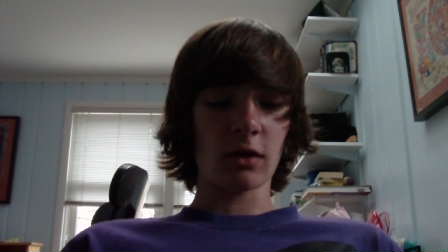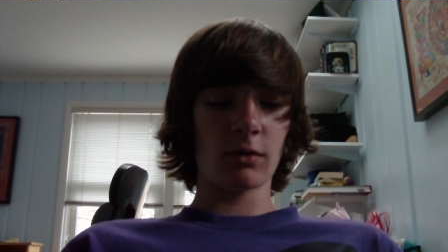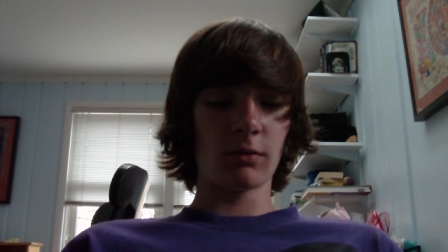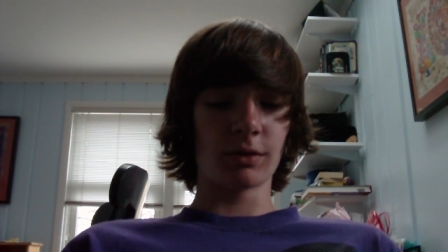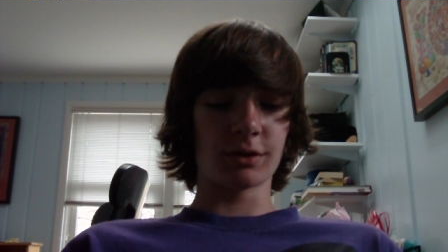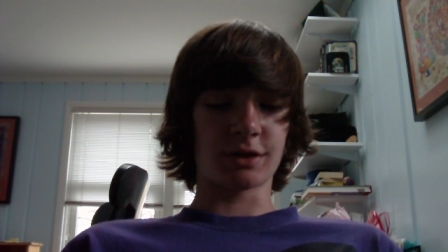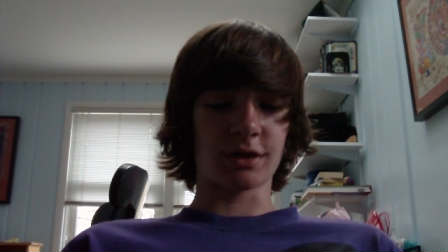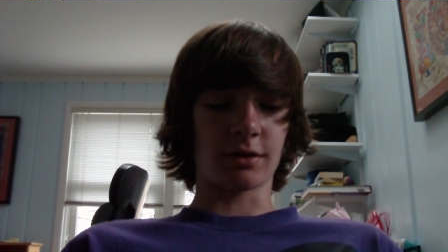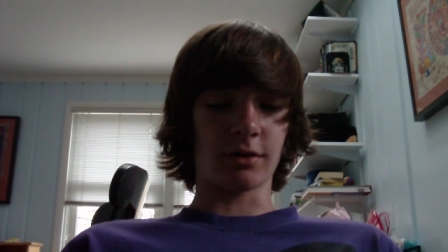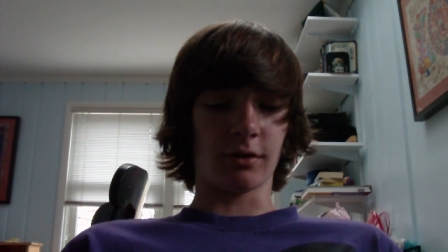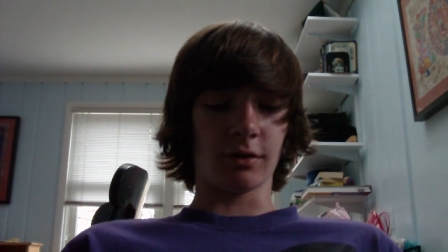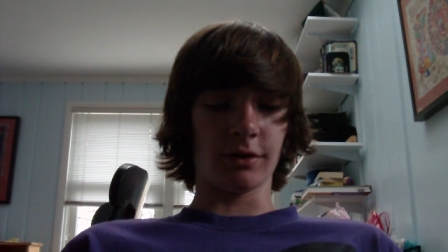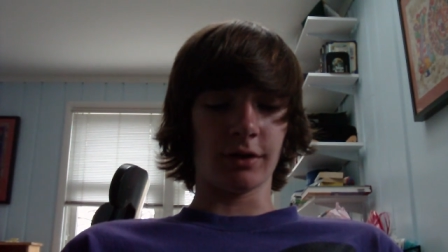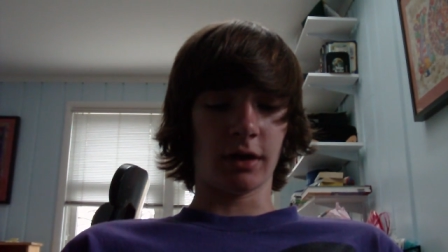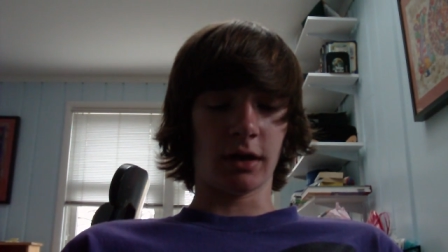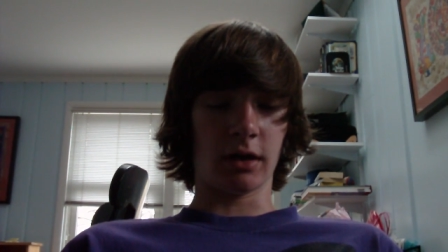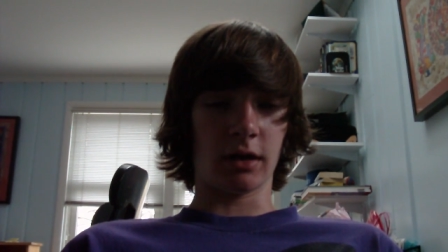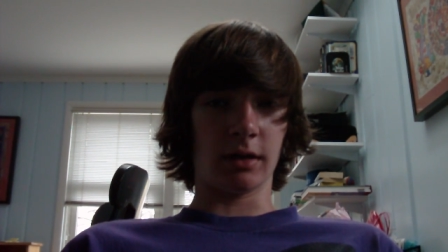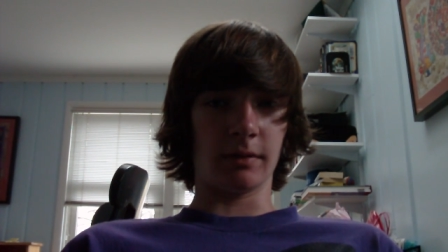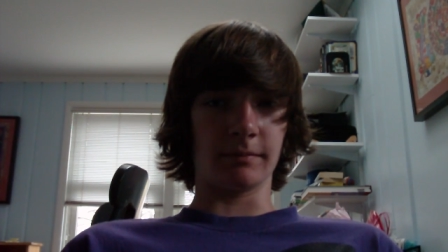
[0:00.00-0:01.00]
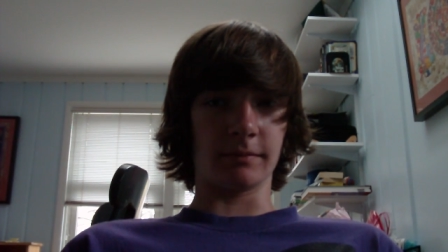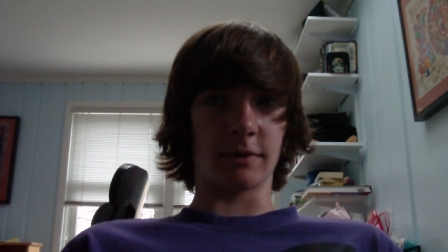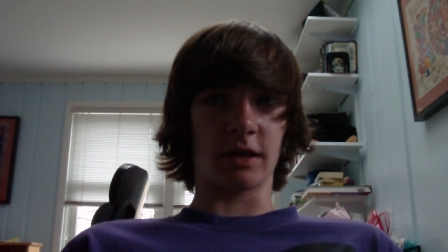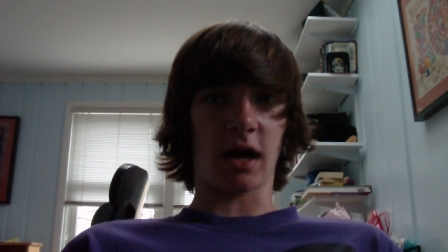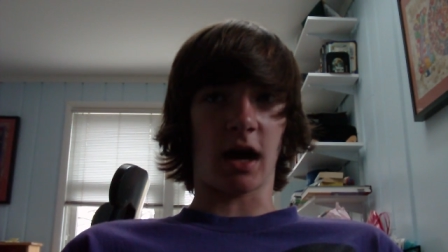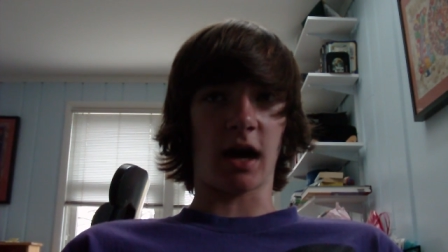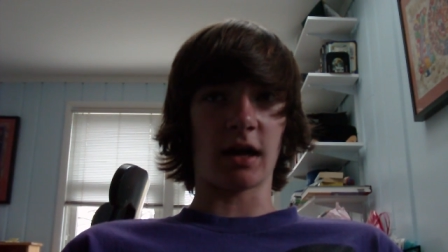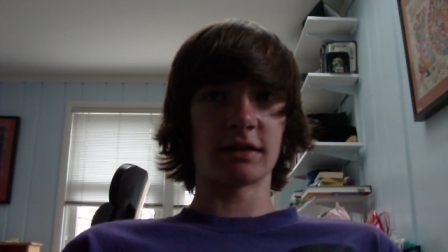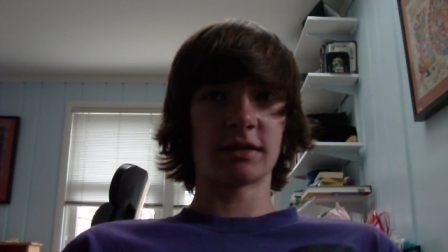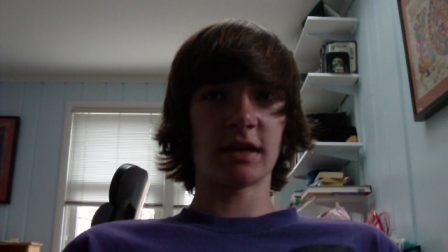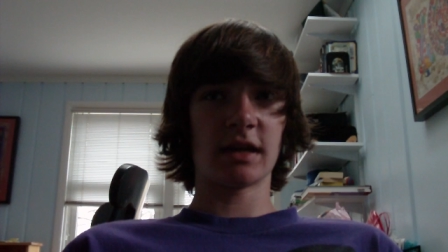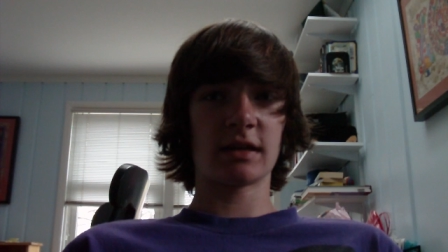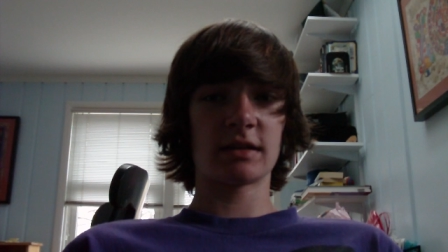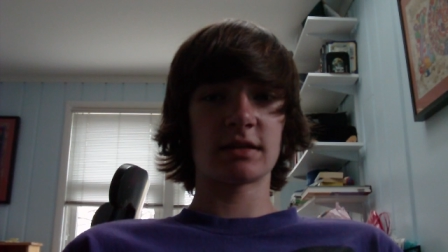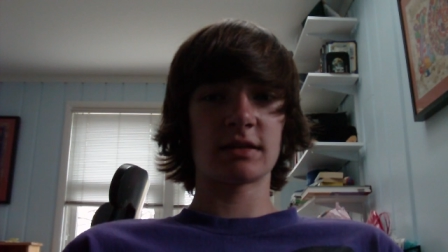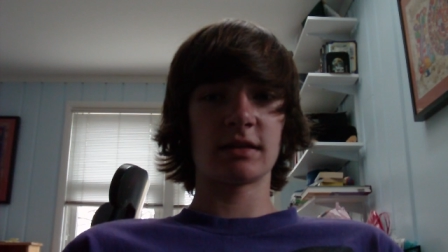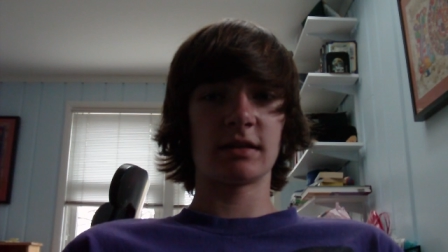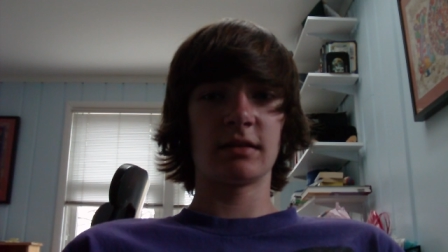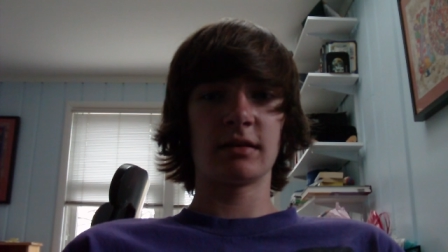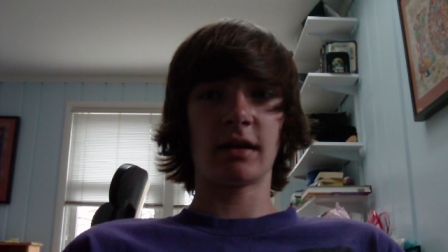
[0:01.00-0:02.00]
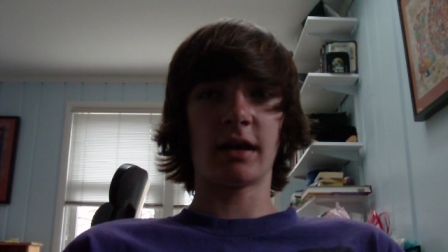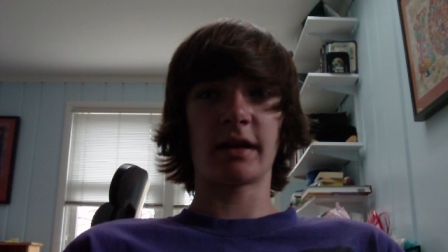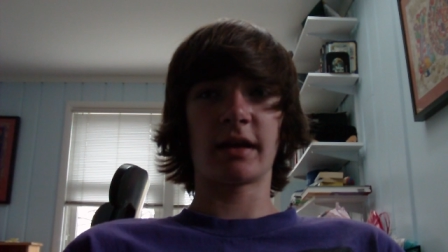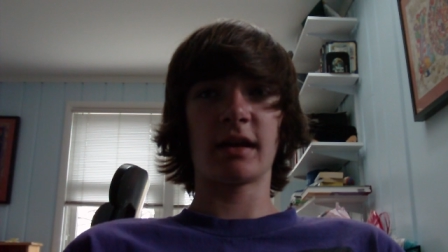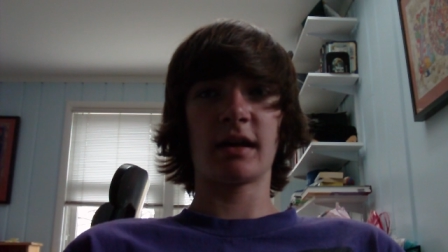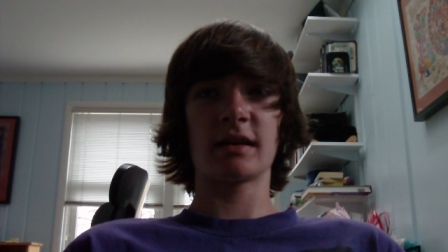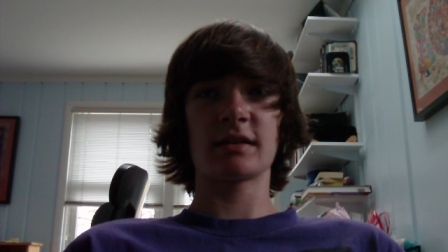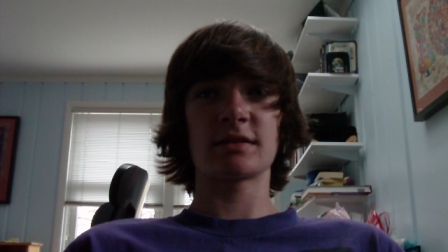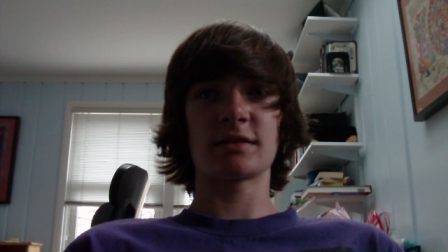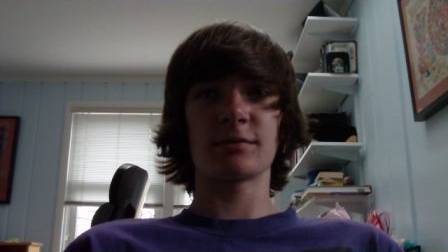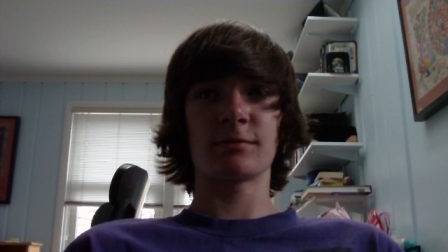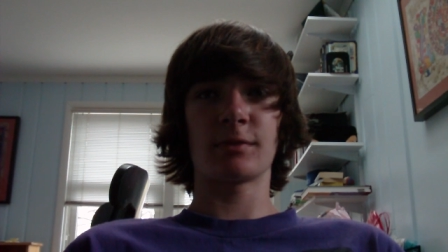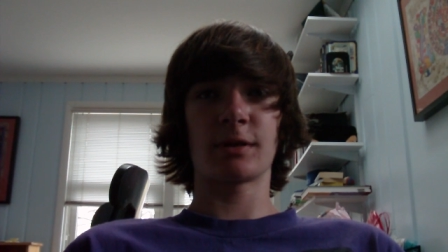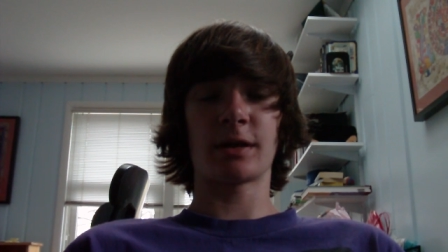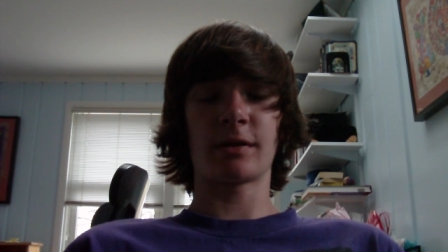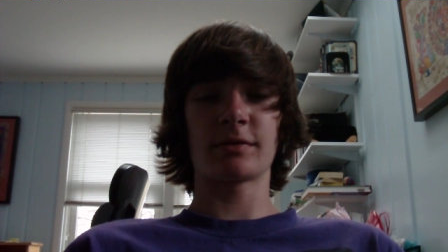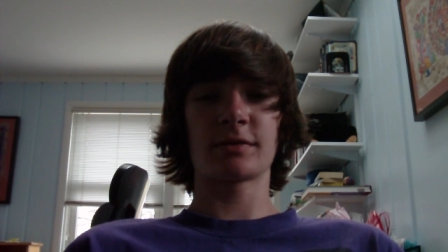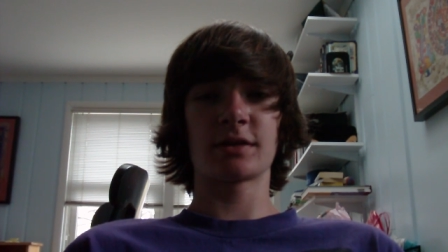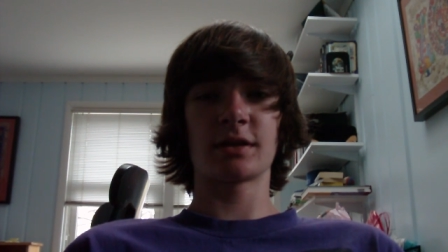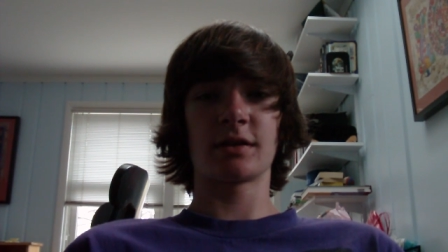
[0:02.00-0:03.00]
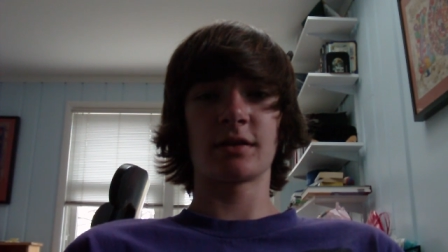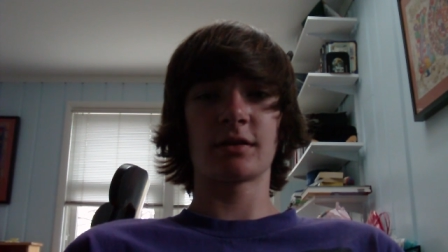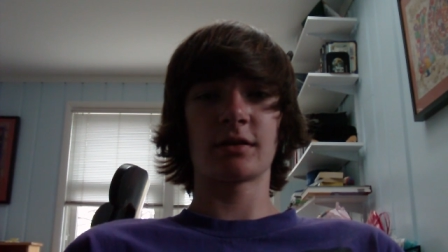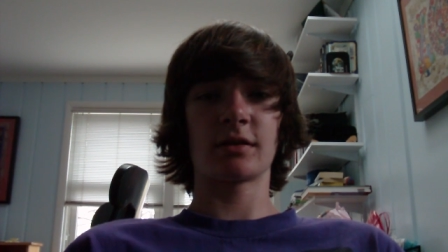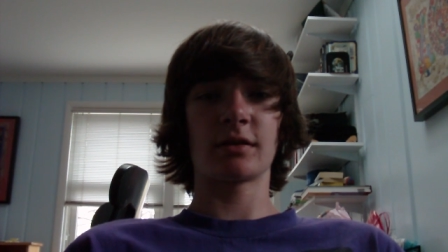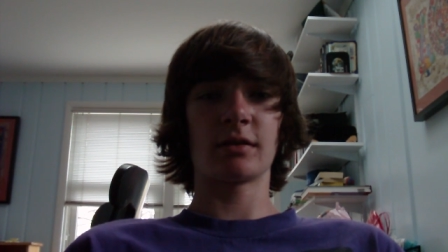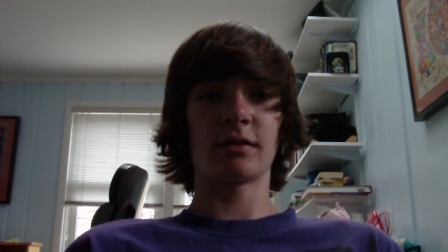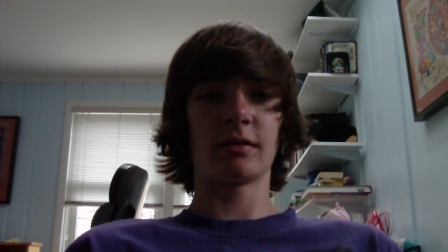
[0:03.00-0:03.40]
what's it called, contest, I guess, what I was gonna,